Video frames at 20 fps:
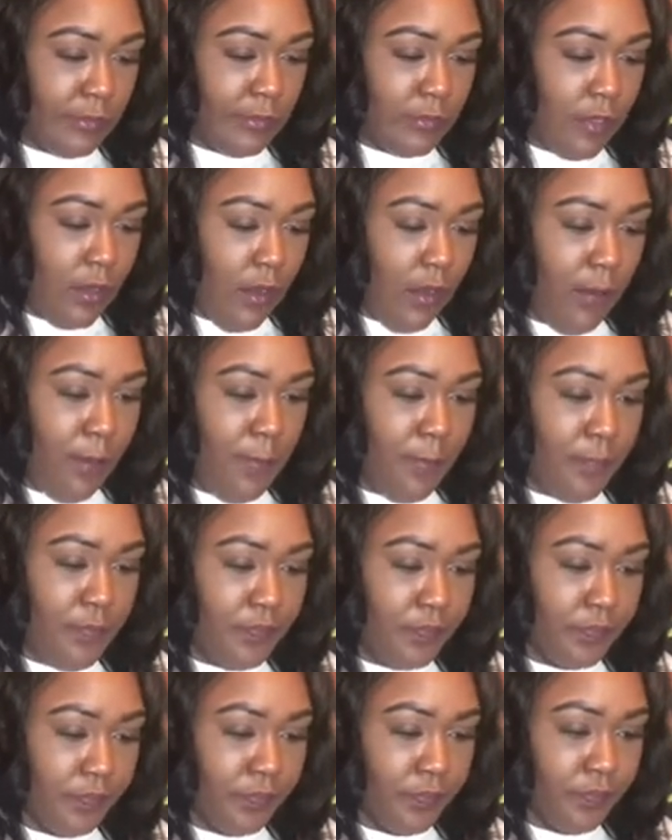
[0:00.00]

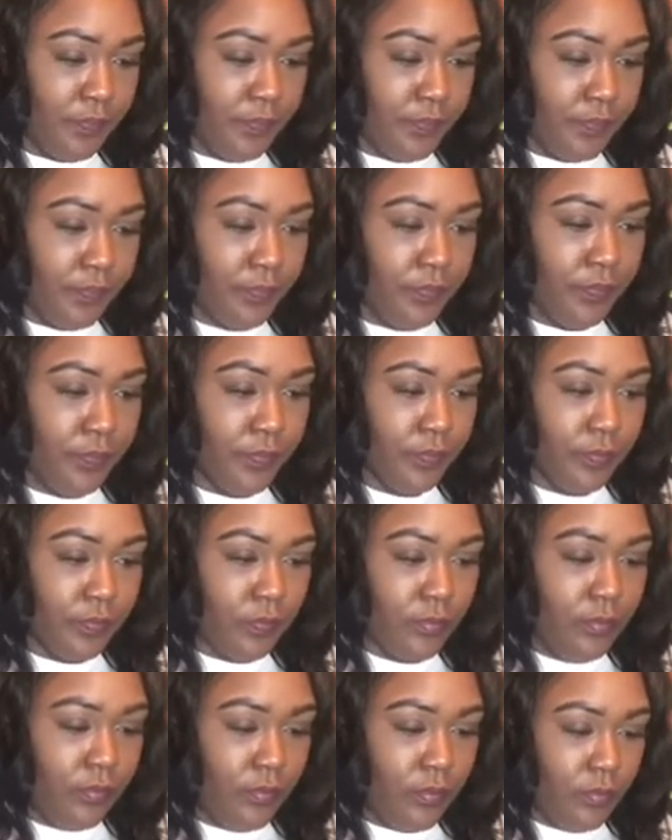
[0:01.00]

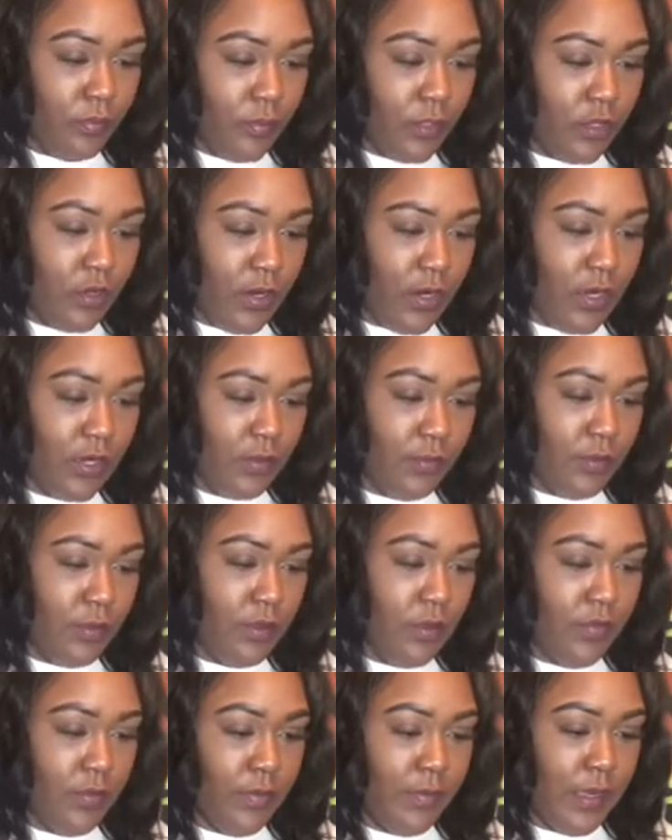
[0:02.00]
I'm trying to poke
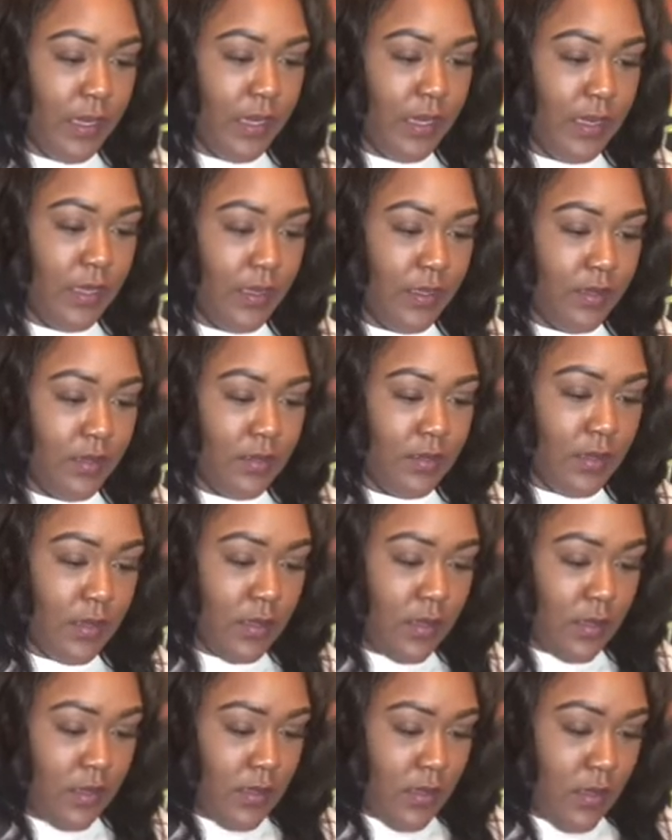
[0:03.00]
it with my nails.
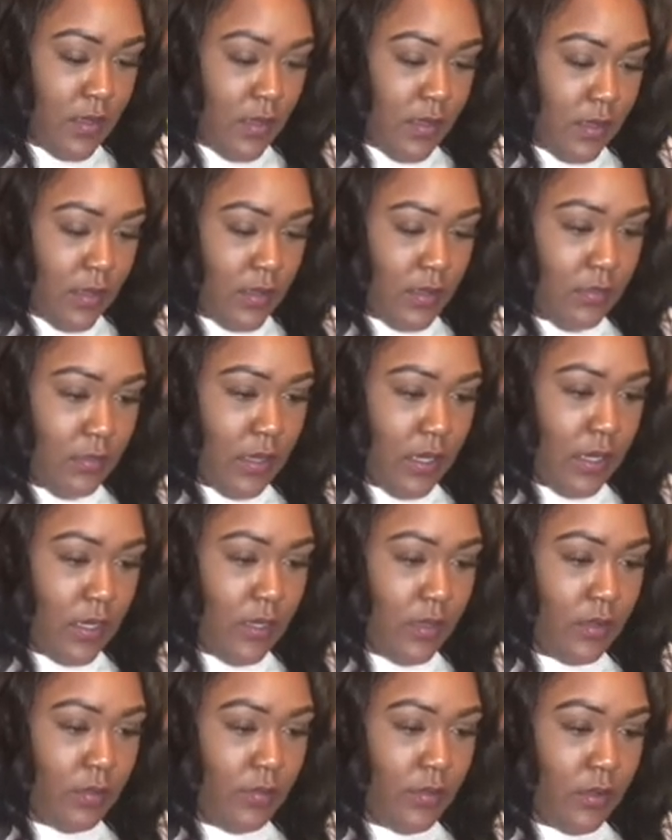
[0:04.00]
Cause my
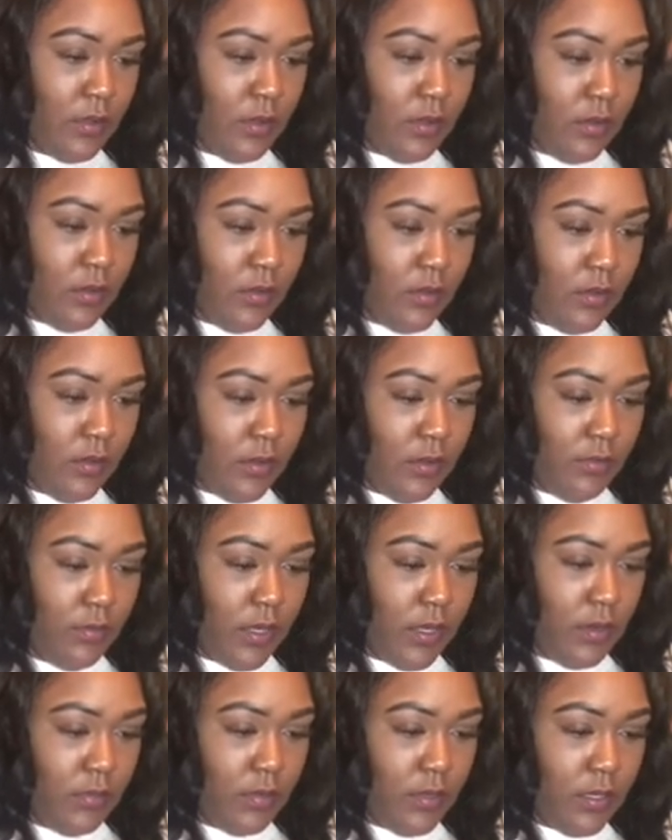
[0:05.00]
nails poke a hole in the
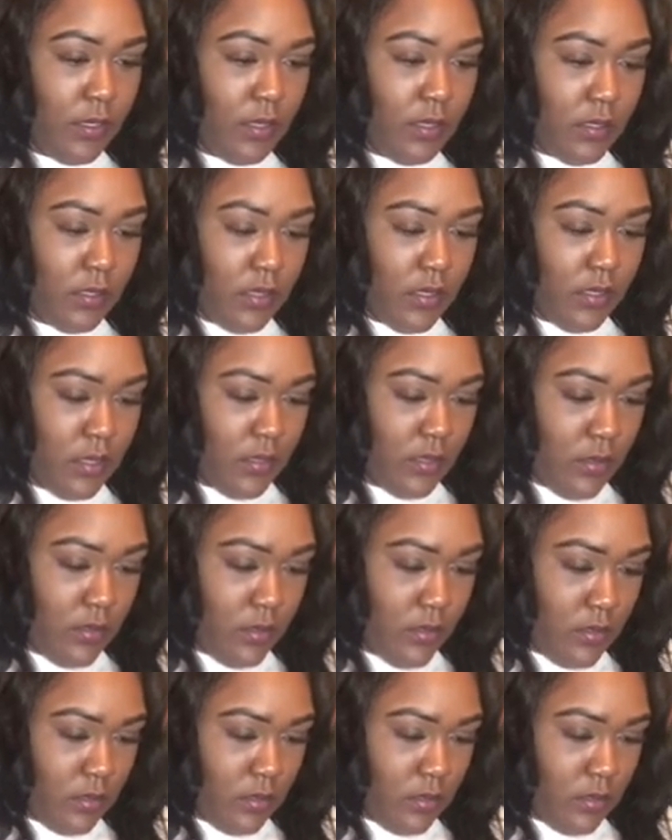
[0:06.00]
bottom of these things.